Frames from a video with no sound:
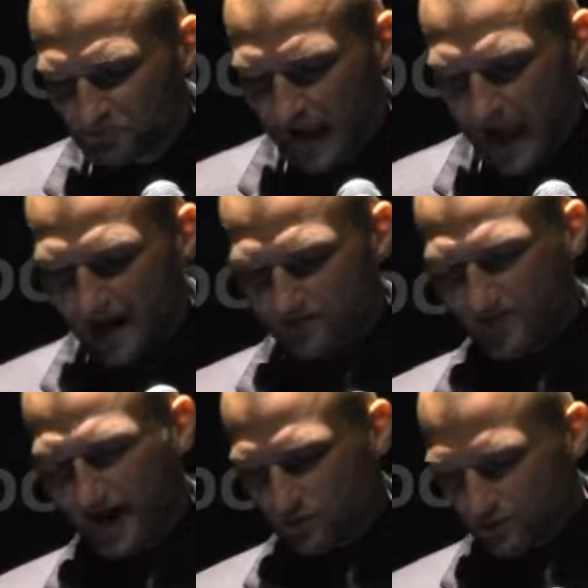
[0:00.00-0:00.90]
have
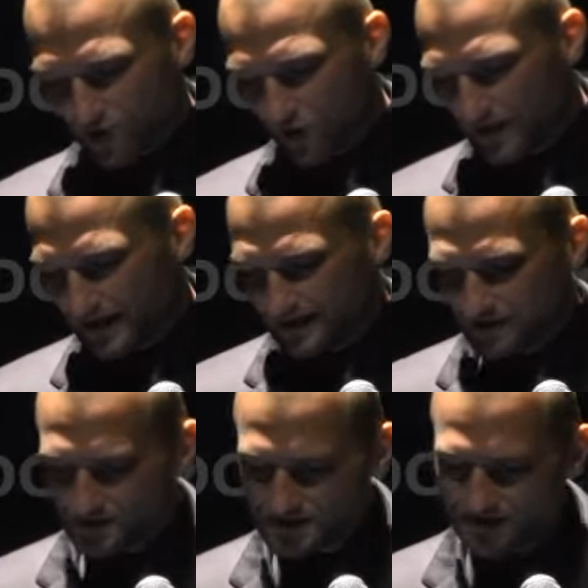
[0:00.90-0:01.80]
out of going
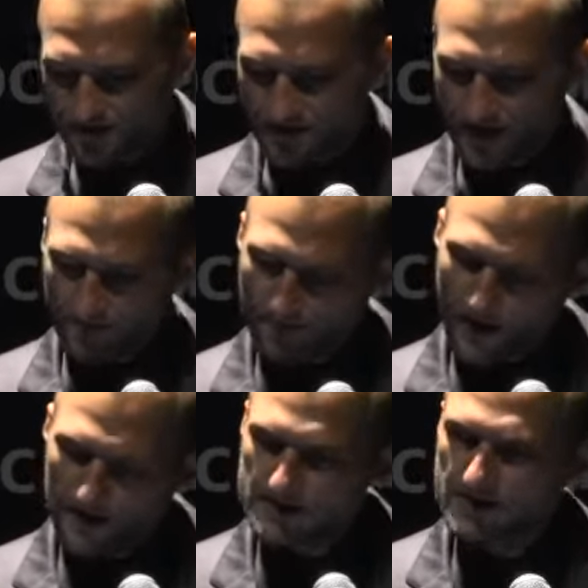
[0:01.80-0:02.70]
into Syria,
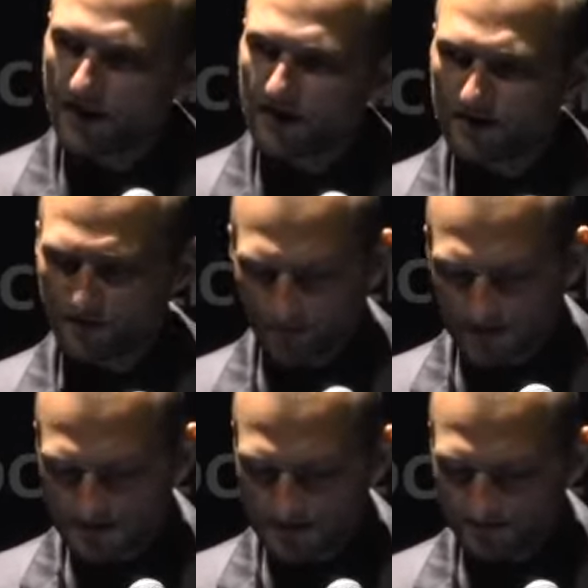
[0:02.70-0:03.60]
Pakistan, and other
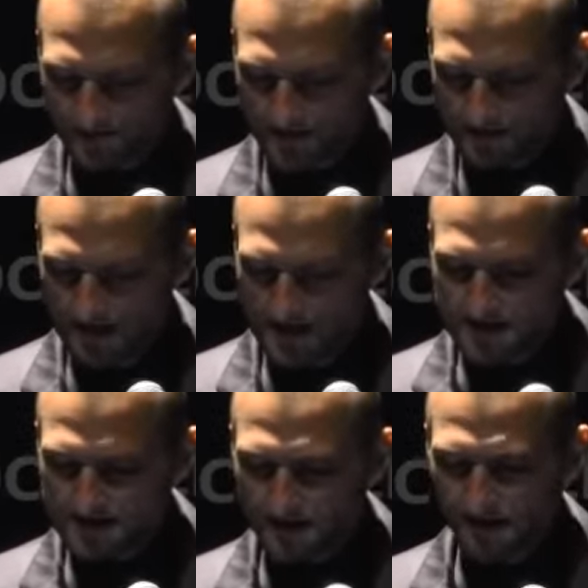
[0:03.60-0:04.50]
places to fight
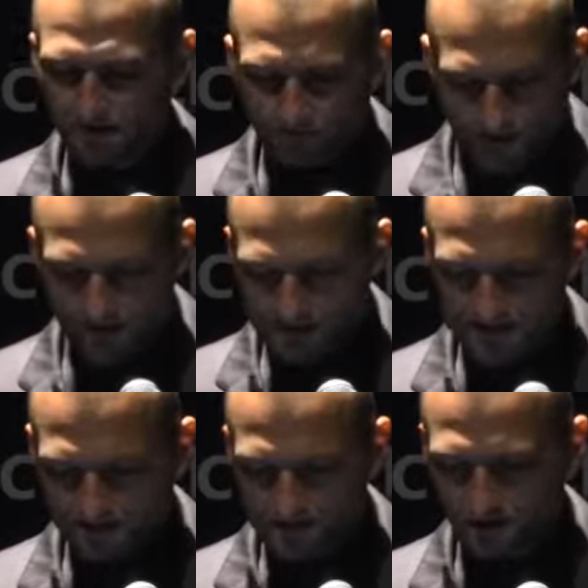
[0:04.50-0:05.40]
still bears
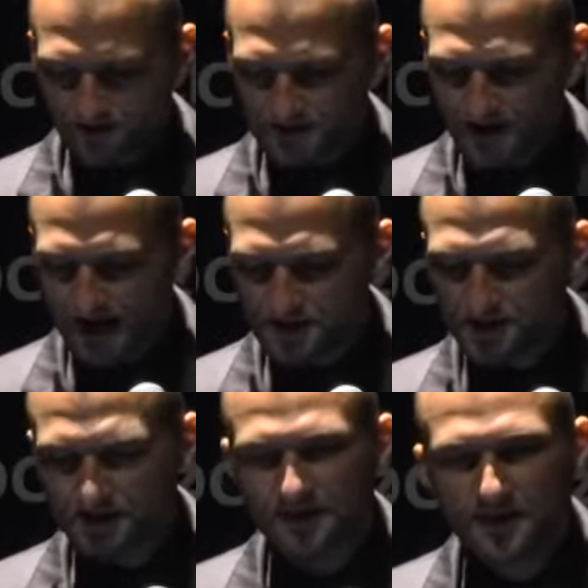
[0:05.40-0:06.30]
some sort of
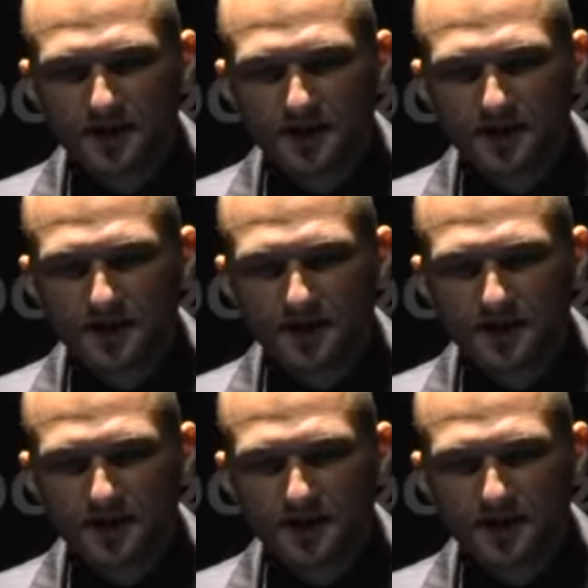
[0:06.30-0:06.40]
attraction.